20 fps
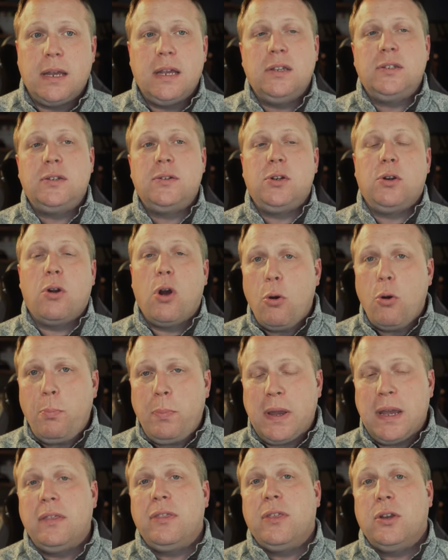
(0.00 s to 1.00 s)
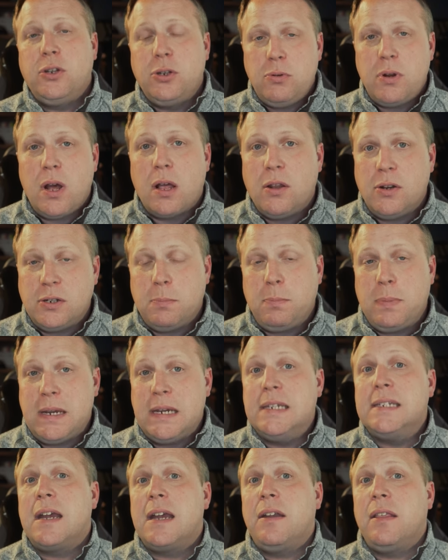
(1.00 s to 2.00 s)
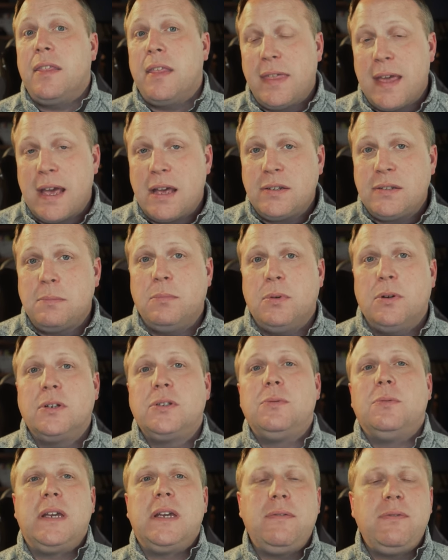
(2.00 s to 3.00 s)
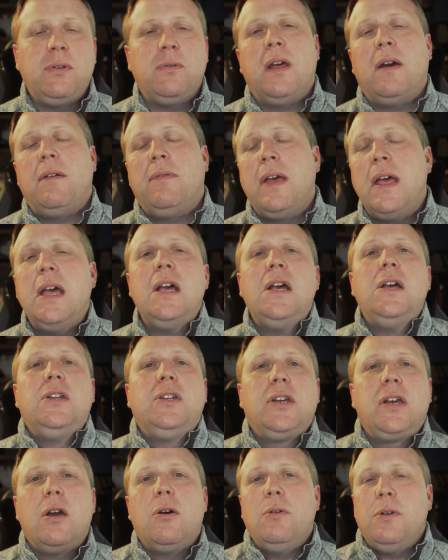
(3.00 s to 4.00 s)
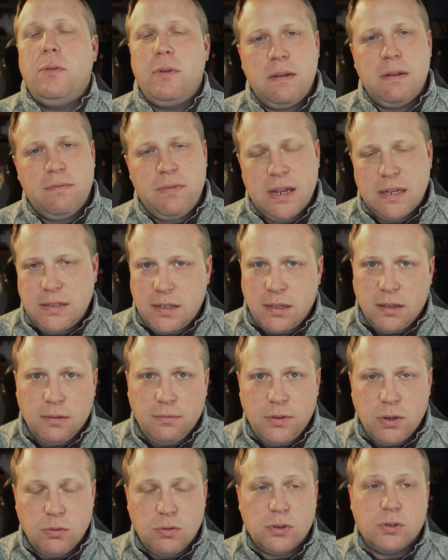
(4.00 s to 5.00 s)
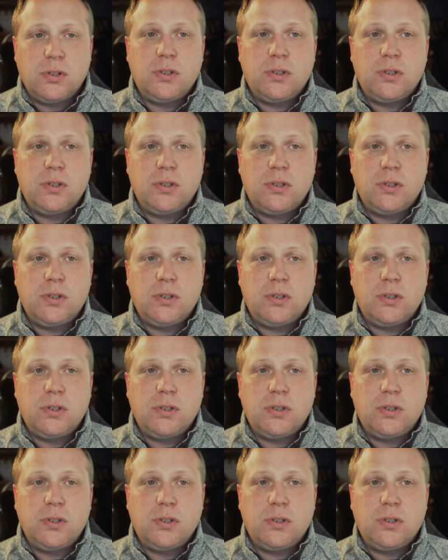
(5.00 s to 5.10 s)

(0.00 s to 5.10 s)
And so you're hoping the $2 a piece out of the thousand books will give you enough to go and reinvest in the future.